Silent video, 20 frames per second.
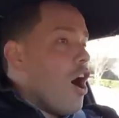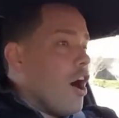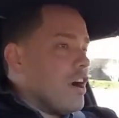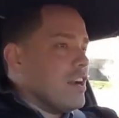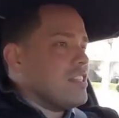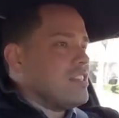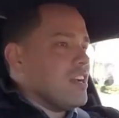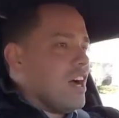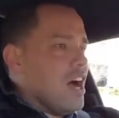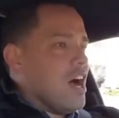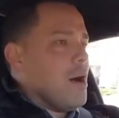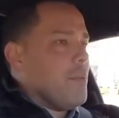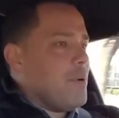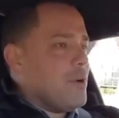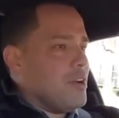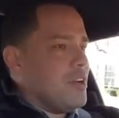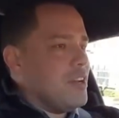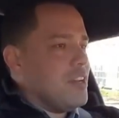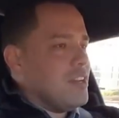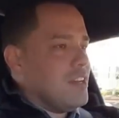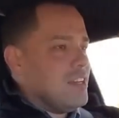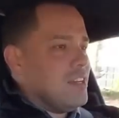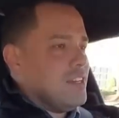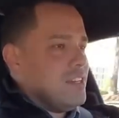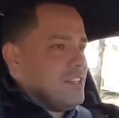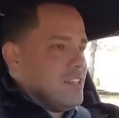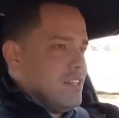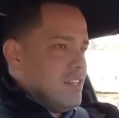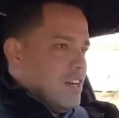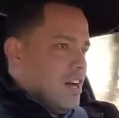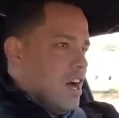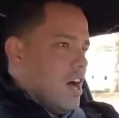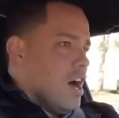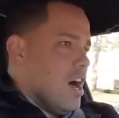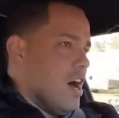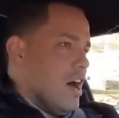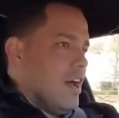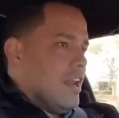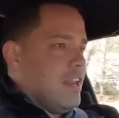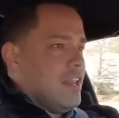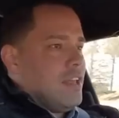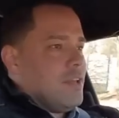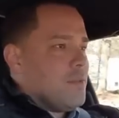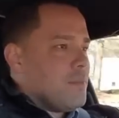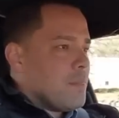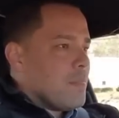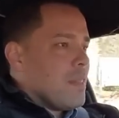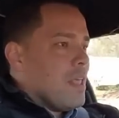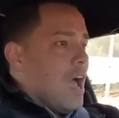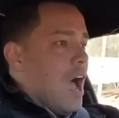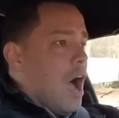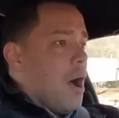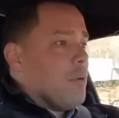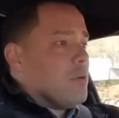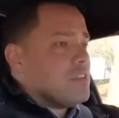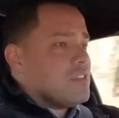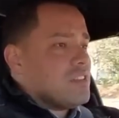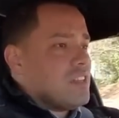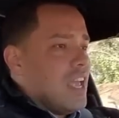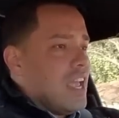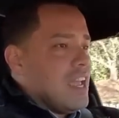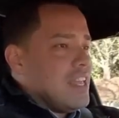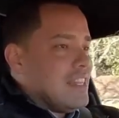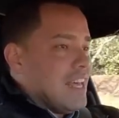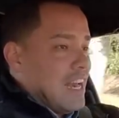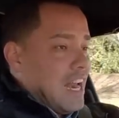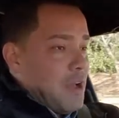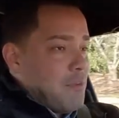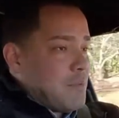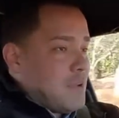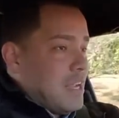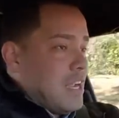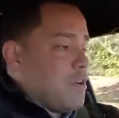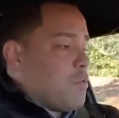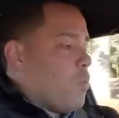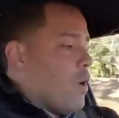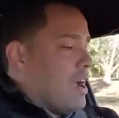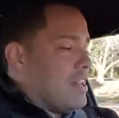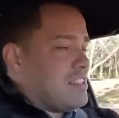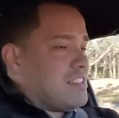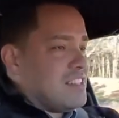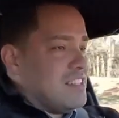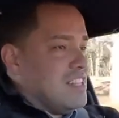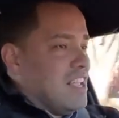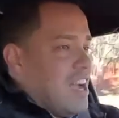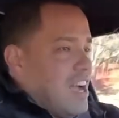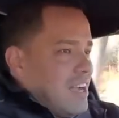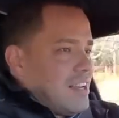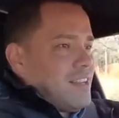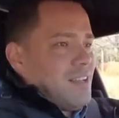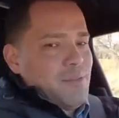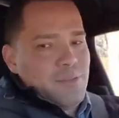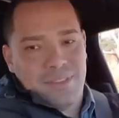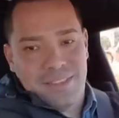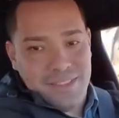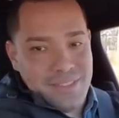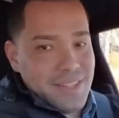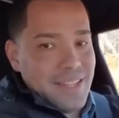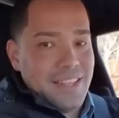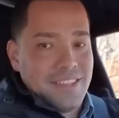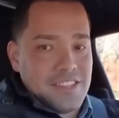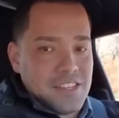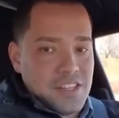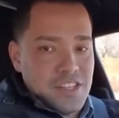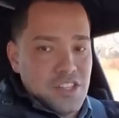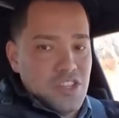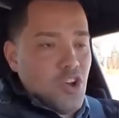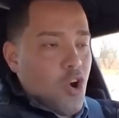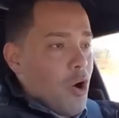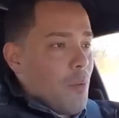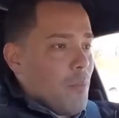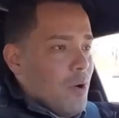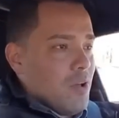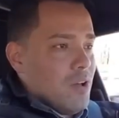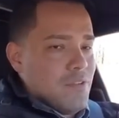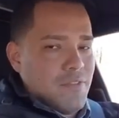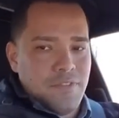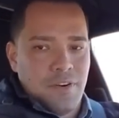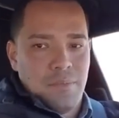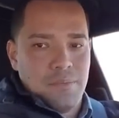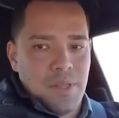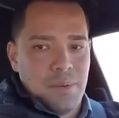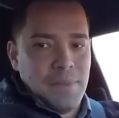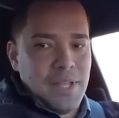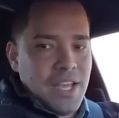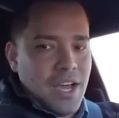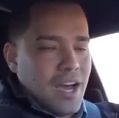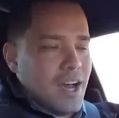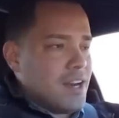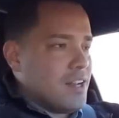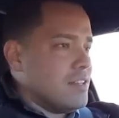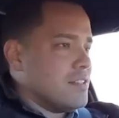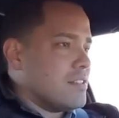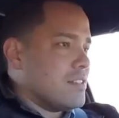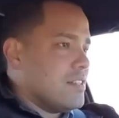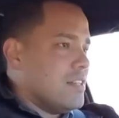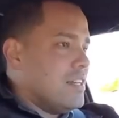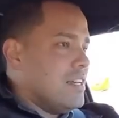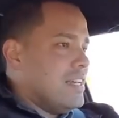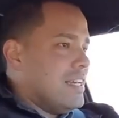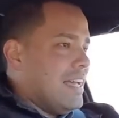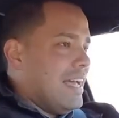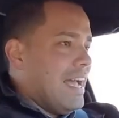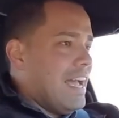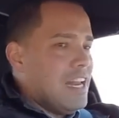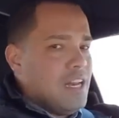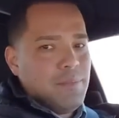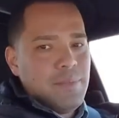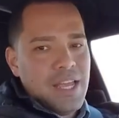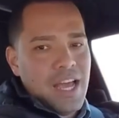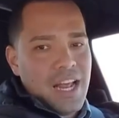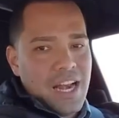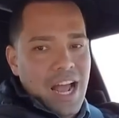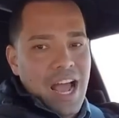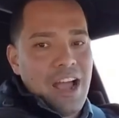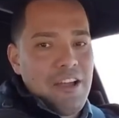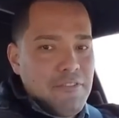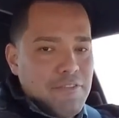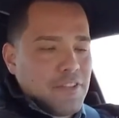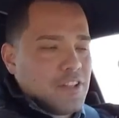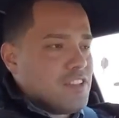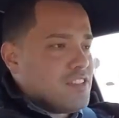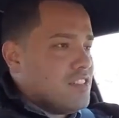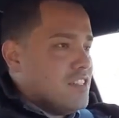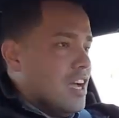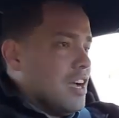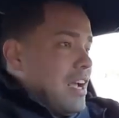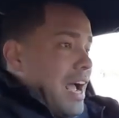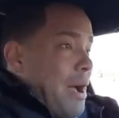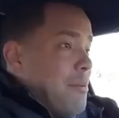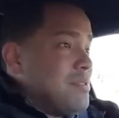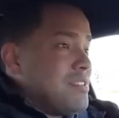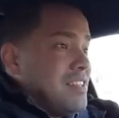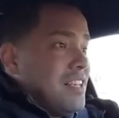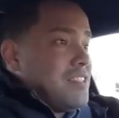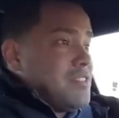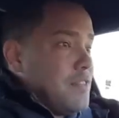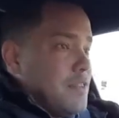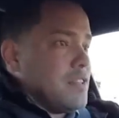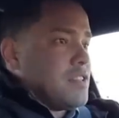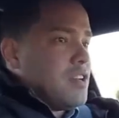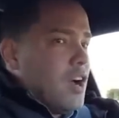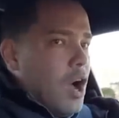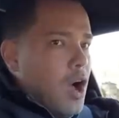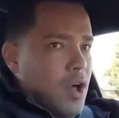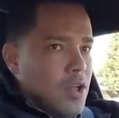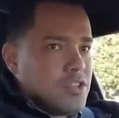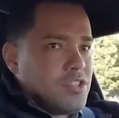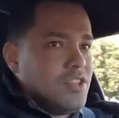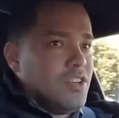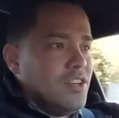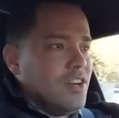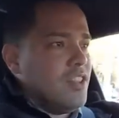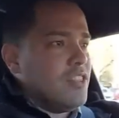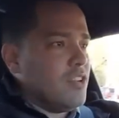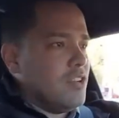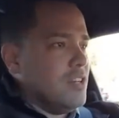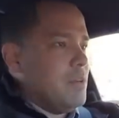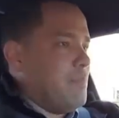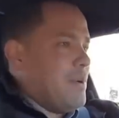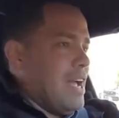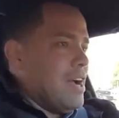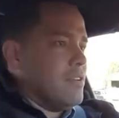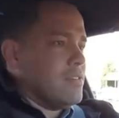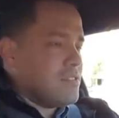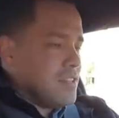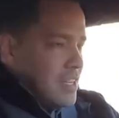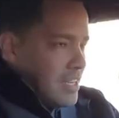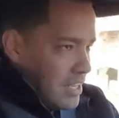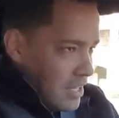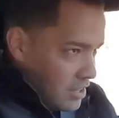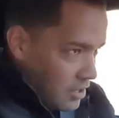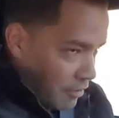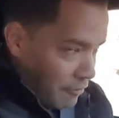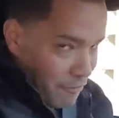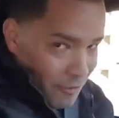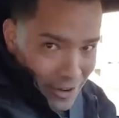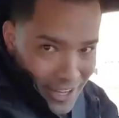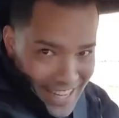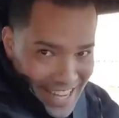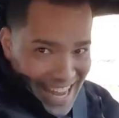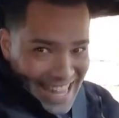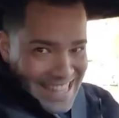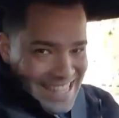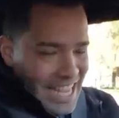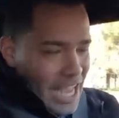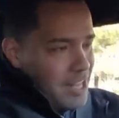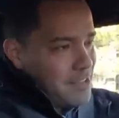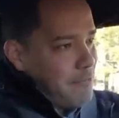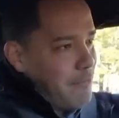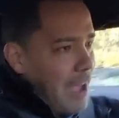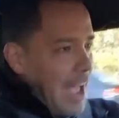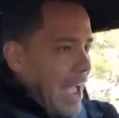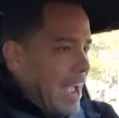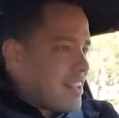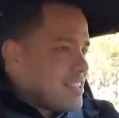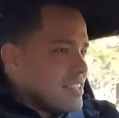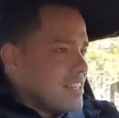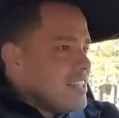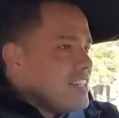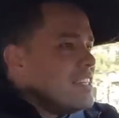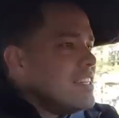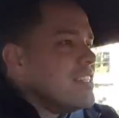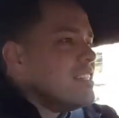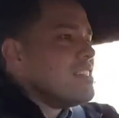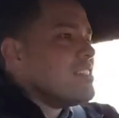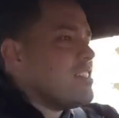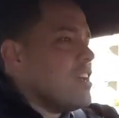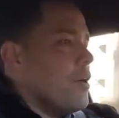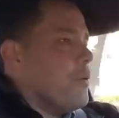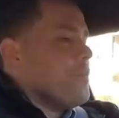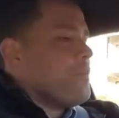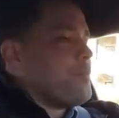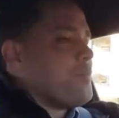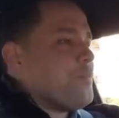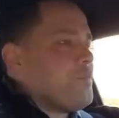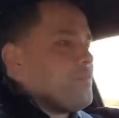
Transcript: hardtop on. I will say that I'm quite snug. It's normal from the Miatas, and the Miata I feel snug. I'm 6 foot tall, 230 pounds. Don't forget that fact. So